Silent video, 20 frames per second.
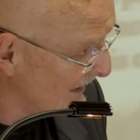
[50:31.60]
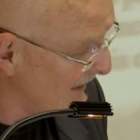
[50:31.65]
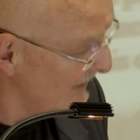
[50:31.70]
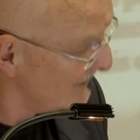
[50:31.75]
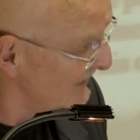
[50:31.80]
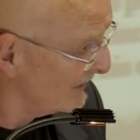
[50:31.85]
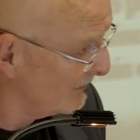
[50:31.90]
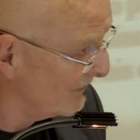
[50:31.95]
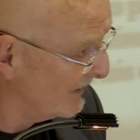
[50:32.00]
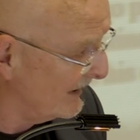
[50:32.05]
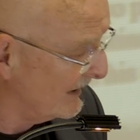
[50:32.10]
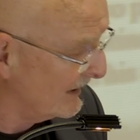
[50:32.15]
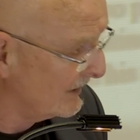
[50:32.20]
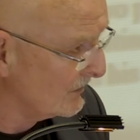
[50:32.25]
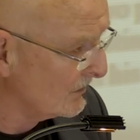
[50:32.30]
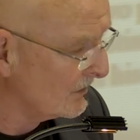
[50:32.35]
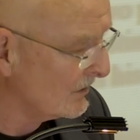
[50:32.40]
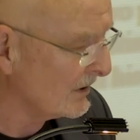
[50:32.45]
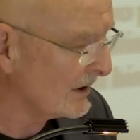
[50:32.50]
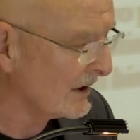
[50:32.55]
are simply
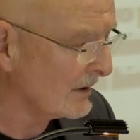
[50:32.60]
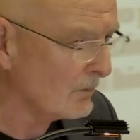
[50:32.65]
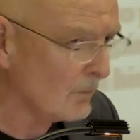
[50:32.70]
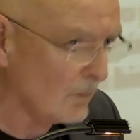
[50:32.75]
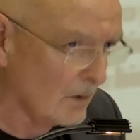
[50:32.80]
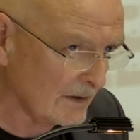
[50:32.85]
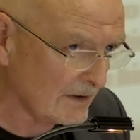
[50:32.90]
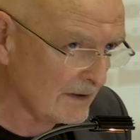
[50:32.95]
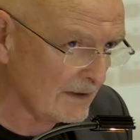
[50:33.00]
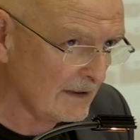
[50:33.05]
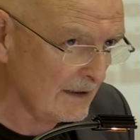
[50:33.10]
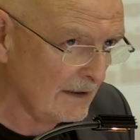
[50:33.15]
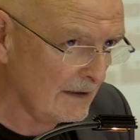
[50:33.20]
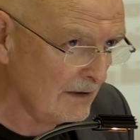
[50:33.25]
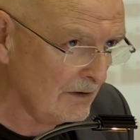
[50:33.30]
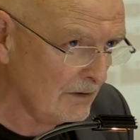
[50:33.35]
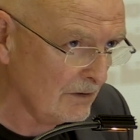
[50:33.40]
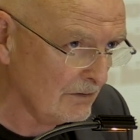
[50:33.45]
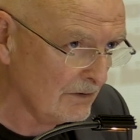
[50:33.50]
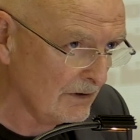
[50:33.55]
ignored. And what does the
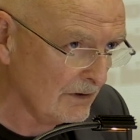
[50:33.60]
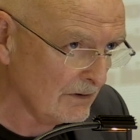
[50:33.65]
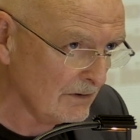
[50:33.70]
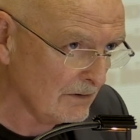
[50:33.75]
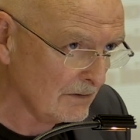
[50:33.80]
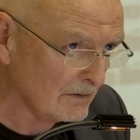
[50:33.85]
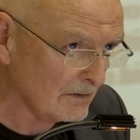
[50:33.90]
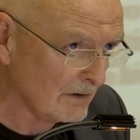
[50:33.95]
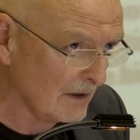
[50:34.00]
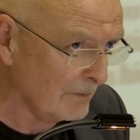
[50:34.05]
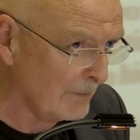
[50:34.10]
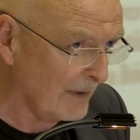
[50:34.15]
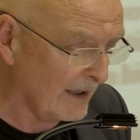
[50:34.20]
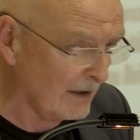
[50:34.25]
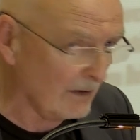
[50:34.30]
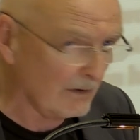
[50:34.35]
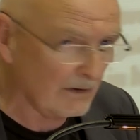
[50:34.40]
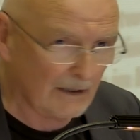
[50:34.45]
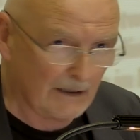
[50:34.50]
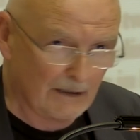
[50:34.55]
EU do
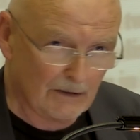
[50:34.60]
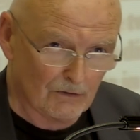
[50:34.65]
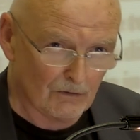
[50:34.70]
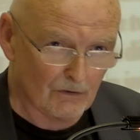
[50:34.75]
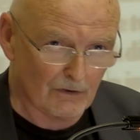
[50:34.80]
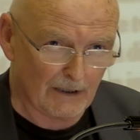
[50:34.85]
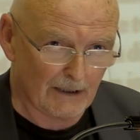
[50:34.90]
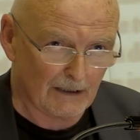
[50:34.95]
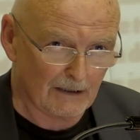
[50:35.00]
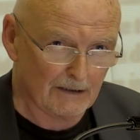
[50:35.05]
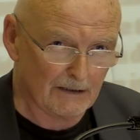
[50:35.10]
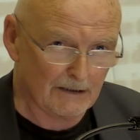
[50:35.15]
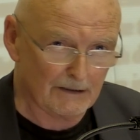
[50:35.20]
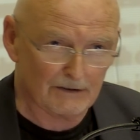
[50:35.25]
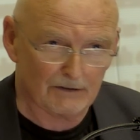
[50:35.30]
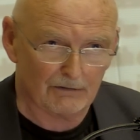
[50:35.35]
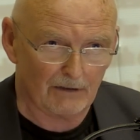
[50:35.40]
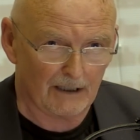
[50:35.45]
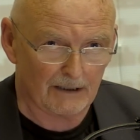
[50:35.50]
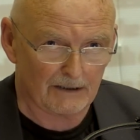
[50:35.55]
about ignoring these
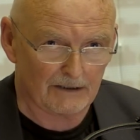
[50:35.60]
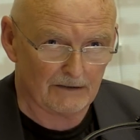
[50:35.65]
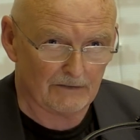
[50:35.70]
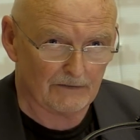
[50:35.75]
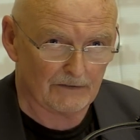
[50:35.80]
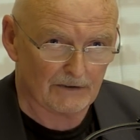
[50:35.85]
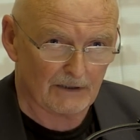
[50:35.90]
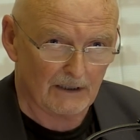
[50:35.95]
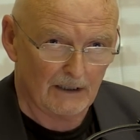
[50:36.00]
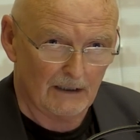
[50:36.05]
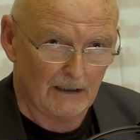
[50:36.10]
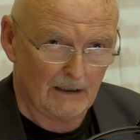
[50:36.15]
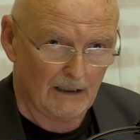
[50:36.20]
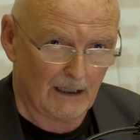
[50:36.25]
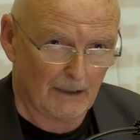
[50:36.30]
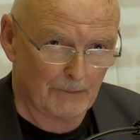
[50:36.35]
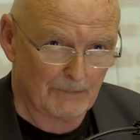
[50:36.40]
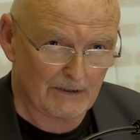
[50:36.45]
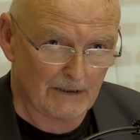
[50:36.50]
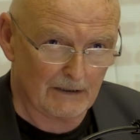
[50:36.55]
directives?
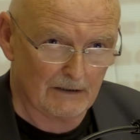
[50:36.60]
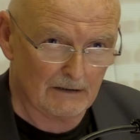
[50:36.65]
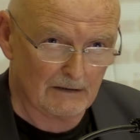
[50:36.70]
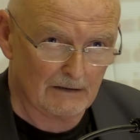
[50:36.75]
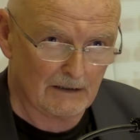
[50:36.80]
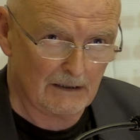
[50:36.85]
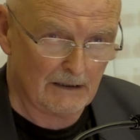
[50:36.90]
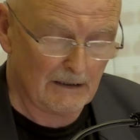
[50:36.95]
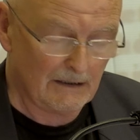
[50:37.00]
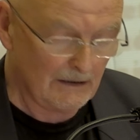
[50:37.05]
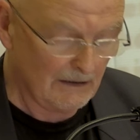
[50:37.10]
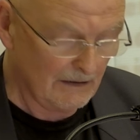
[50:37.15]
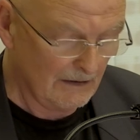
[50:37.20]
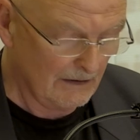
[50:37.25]
Absolutely